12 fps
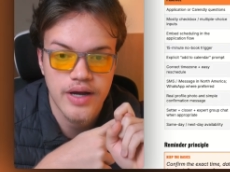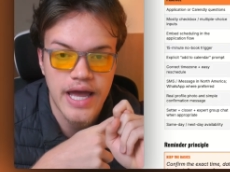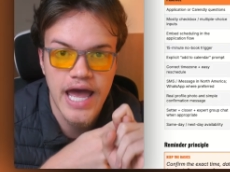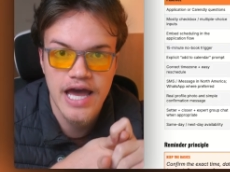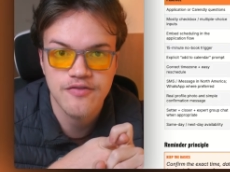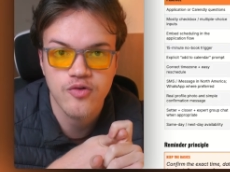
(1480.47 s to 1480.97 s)

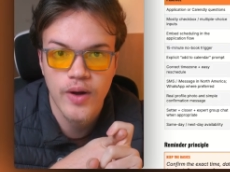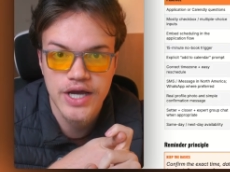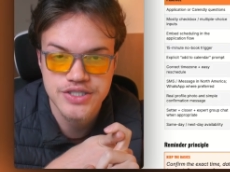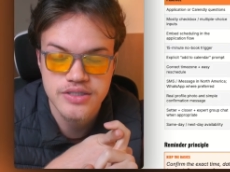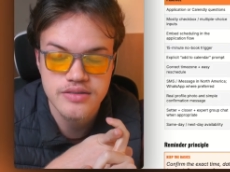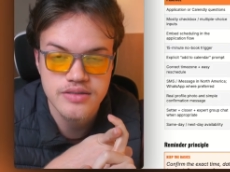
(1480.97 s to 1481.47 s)
have
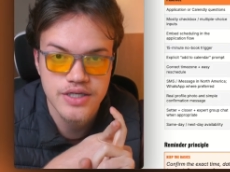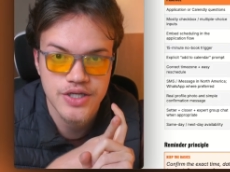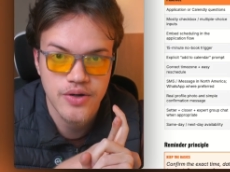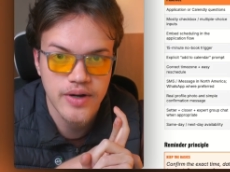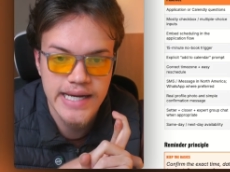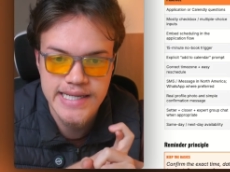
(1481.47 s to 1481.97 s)
questions in
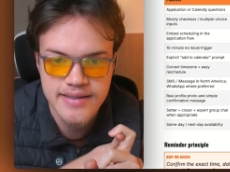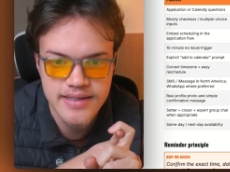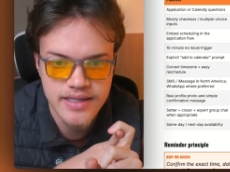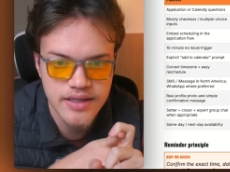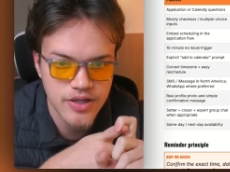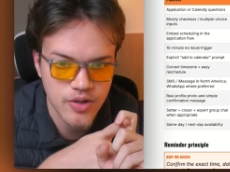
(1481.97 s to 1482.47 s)
your
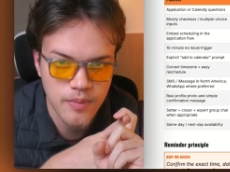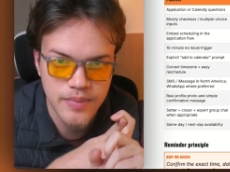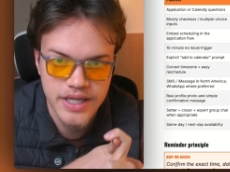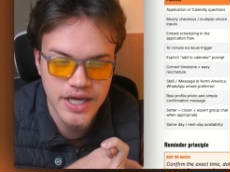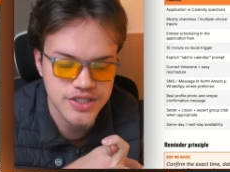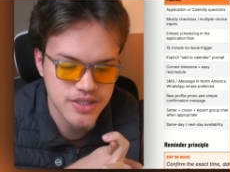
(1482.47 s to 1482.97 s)
Calendly, in your
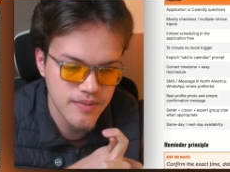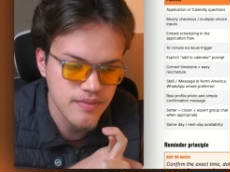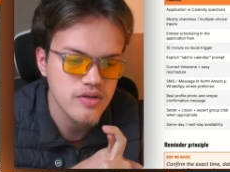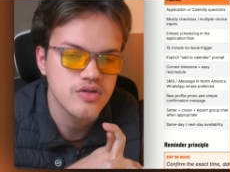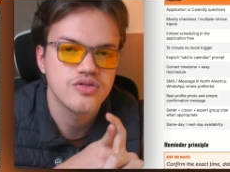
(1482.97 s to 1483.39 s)
application.